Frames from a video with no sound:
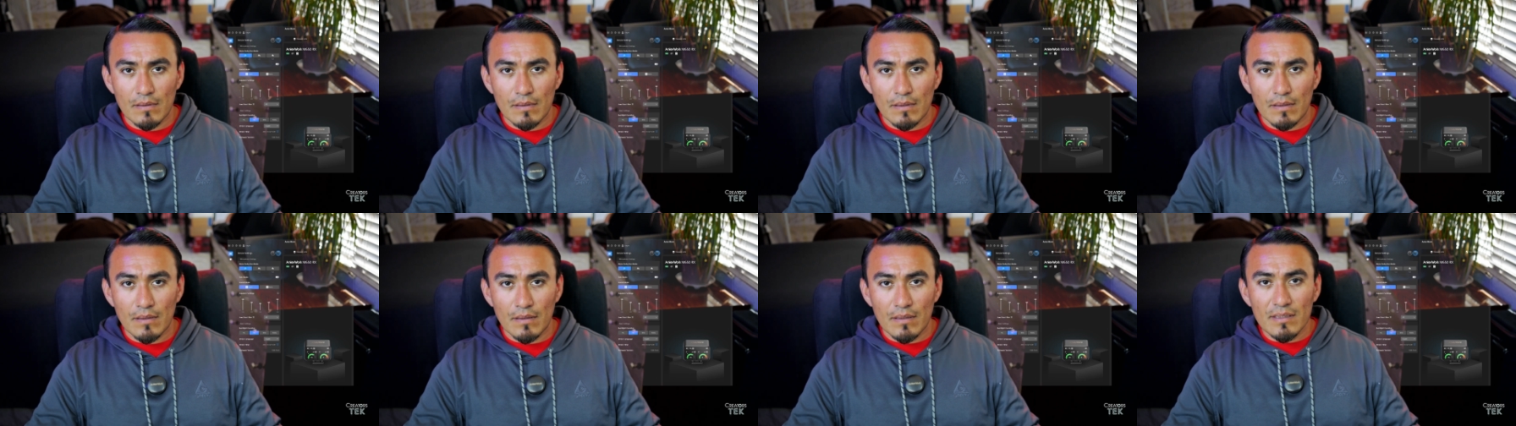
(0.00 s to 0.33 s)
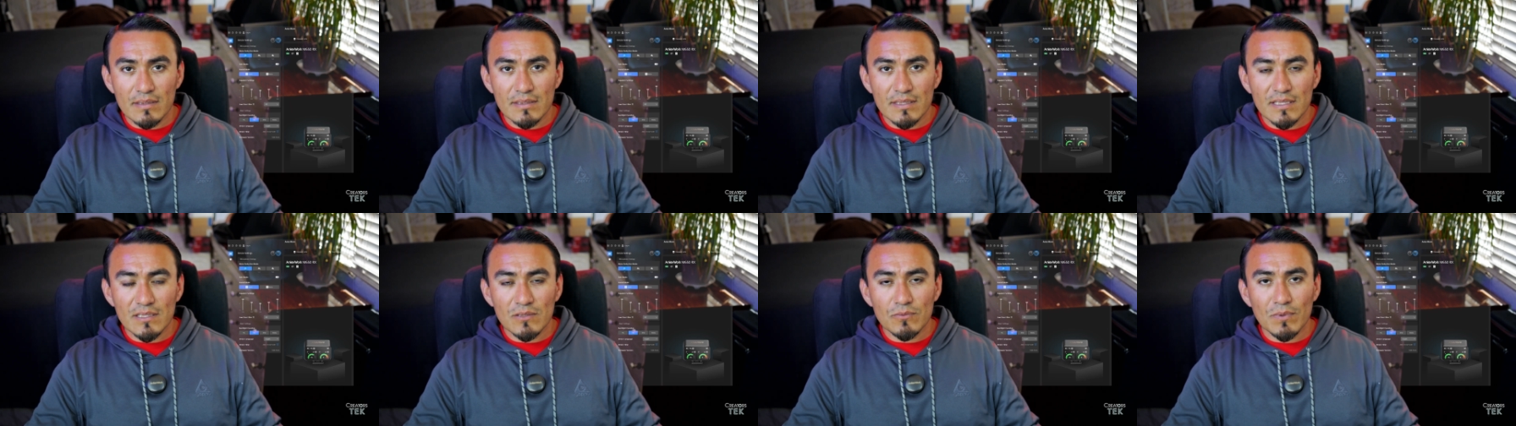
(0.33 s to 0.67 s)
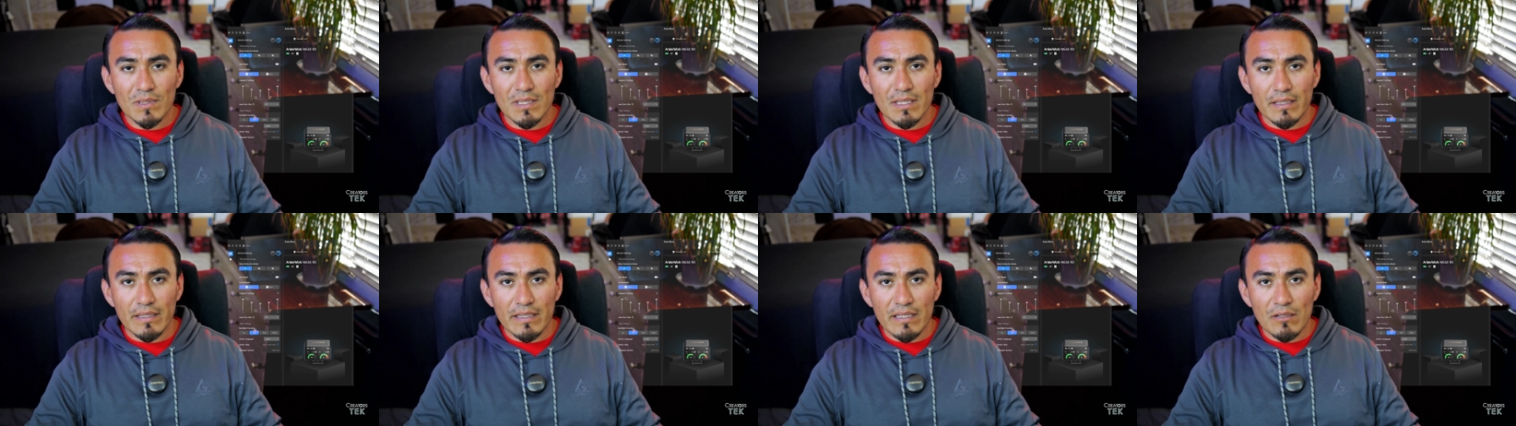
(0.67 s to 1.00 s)
This is
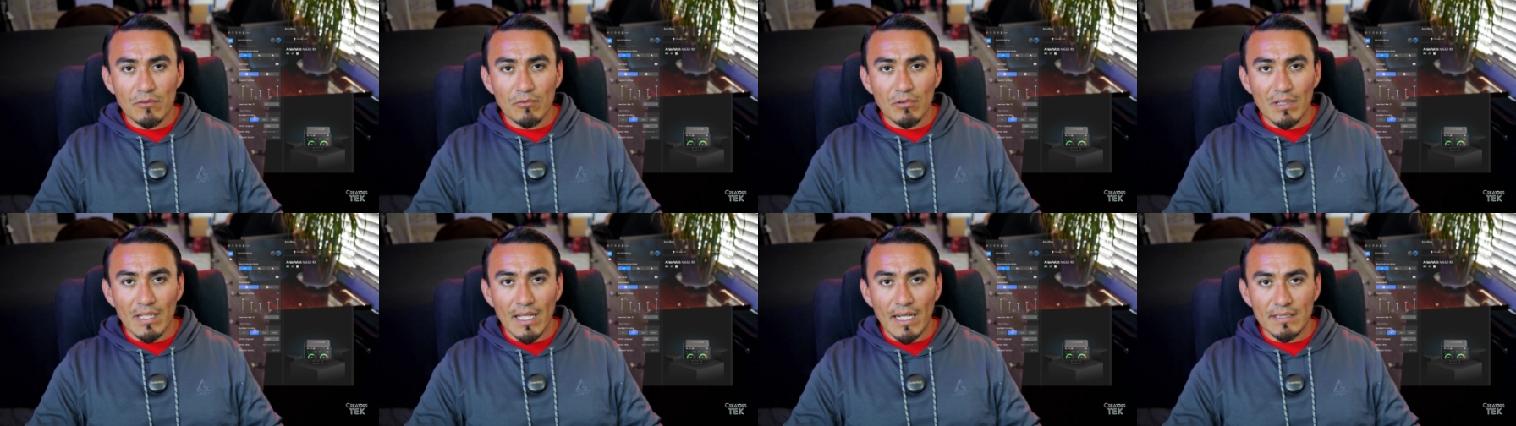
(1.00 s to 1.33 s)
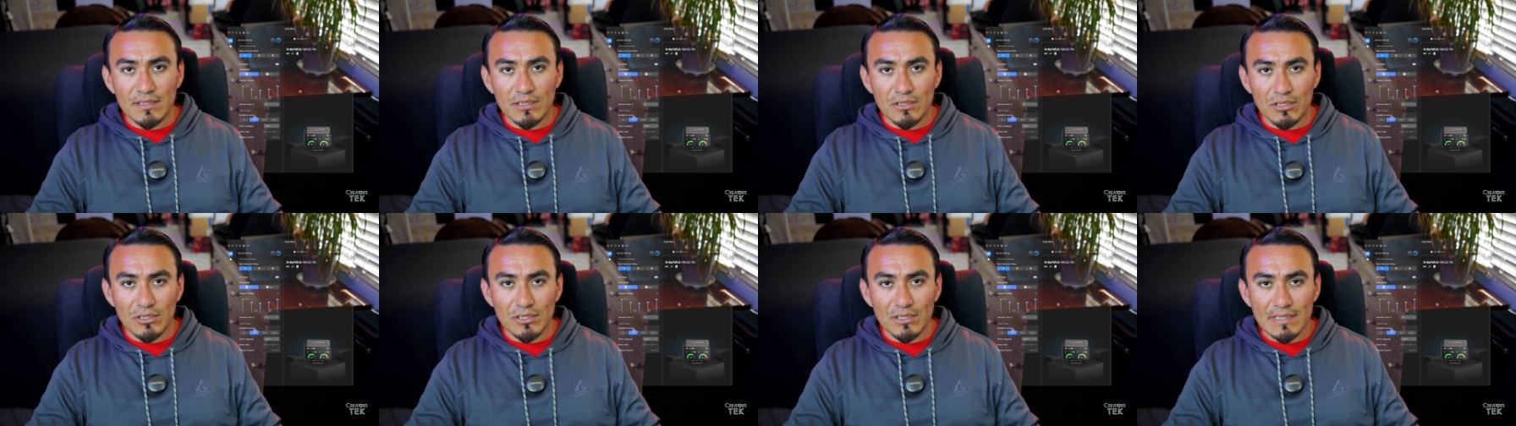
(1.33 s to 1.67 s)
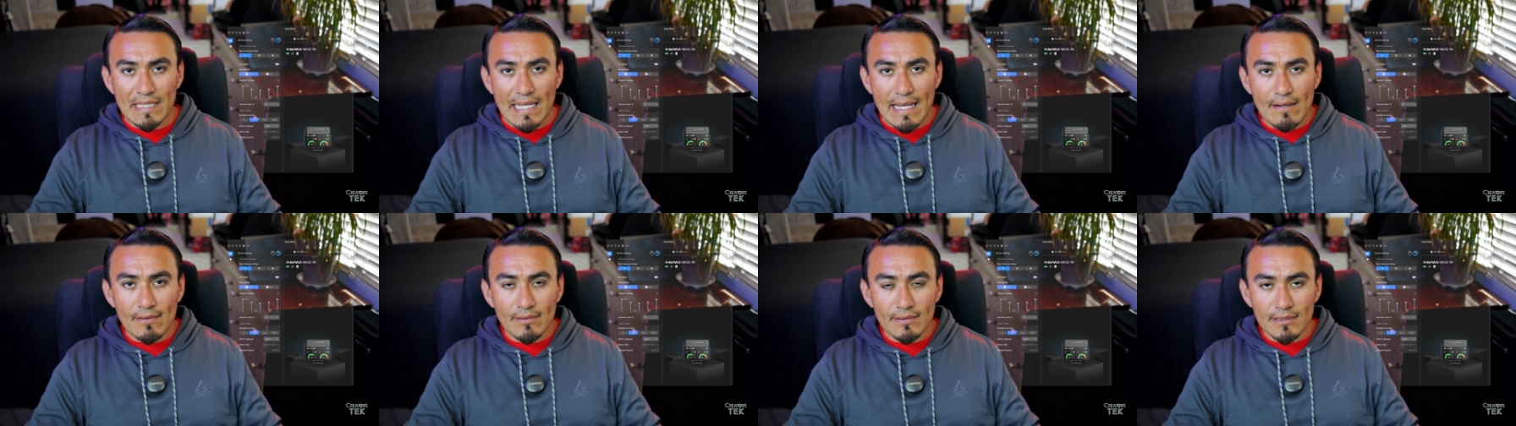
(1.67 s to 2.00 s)
what the equalizer
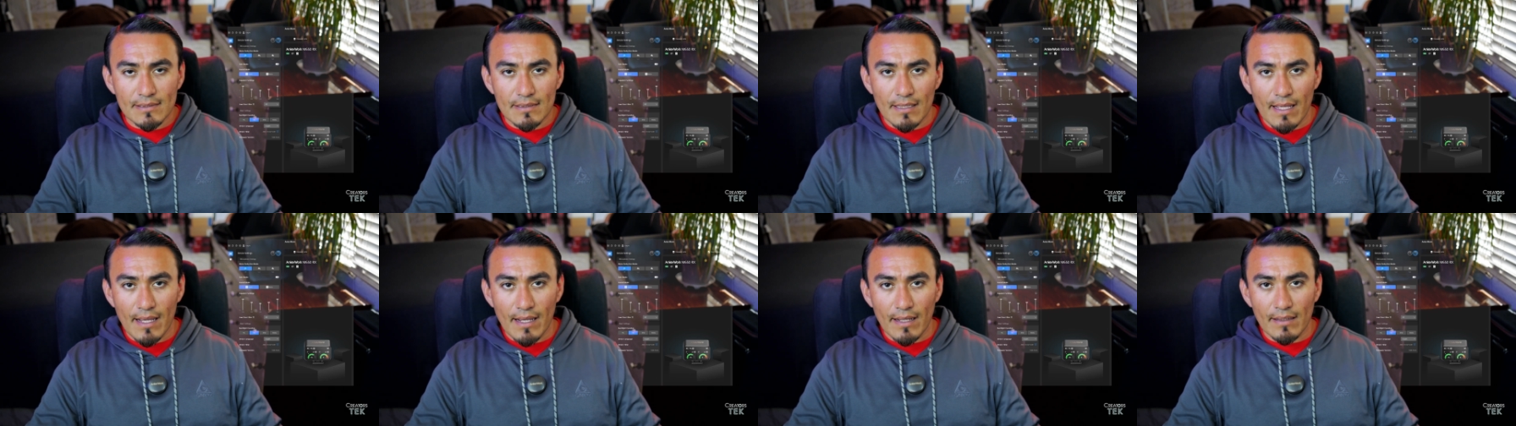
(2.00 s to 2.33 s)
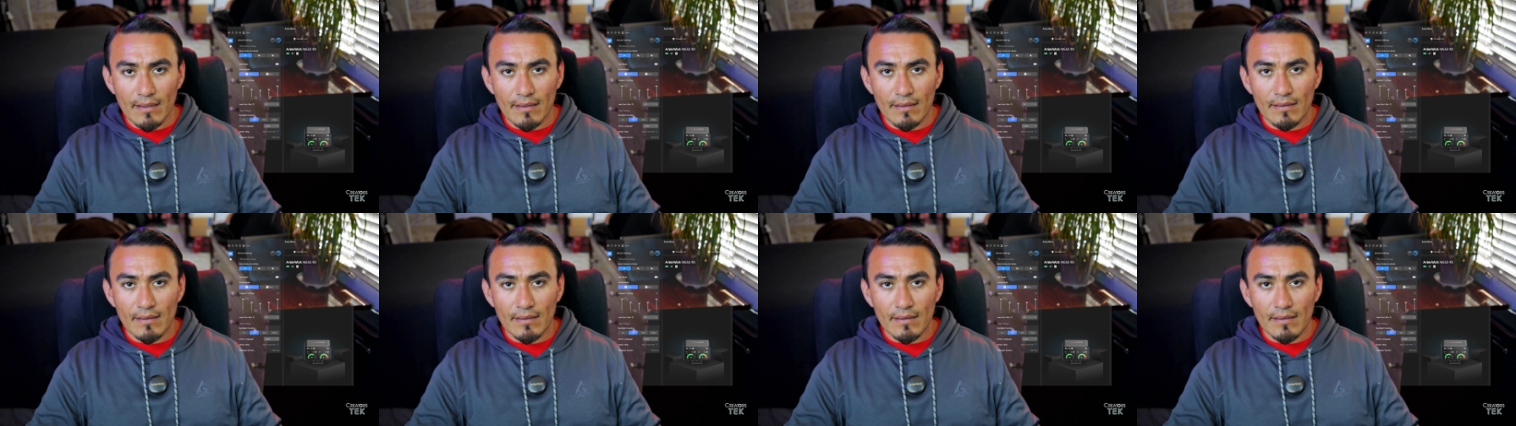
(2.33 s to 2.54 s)
sounds like,